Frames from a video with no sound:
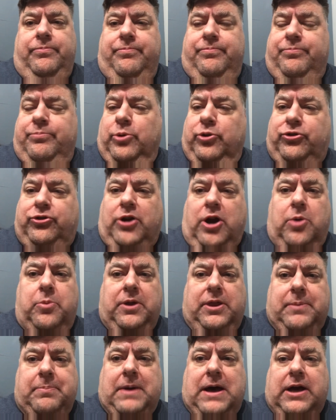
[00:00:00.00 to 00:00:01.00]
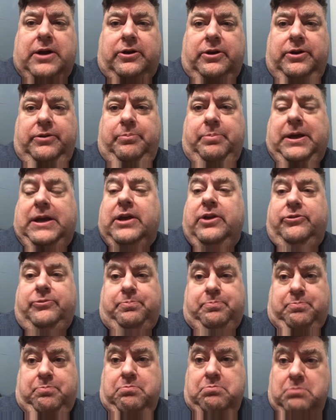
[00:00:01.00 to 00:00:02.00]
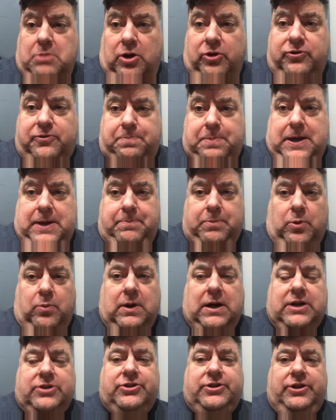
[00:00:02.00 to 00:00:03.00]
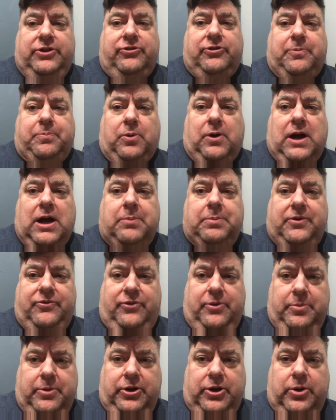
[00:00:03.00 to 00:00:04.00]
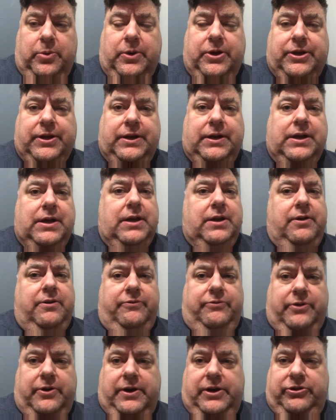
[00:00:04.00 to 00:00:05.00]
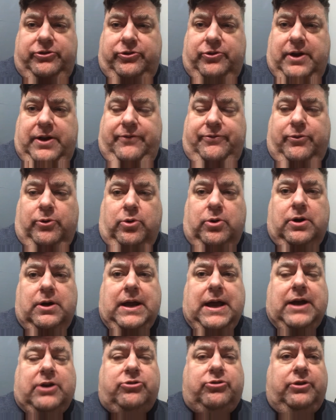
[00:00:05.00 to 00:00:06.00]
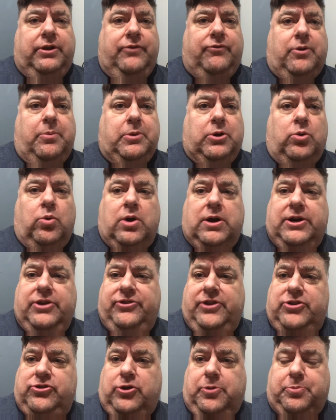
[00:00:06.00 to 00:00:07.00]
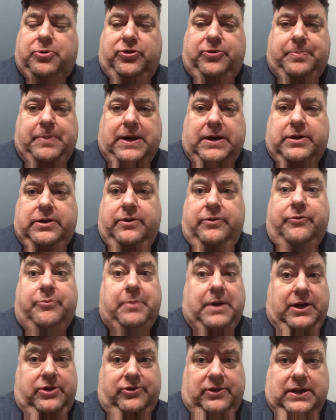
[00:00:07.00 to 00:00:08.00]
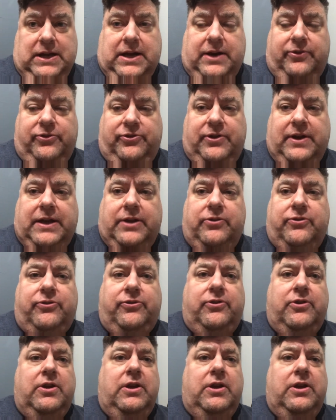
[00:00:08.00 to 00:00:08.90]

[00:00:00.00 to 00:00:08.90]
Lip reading: We'll start with the modern because most people watching this are probably familiar with it. Very straightforward, actually, from an organizational perspective, makes a lot of sense.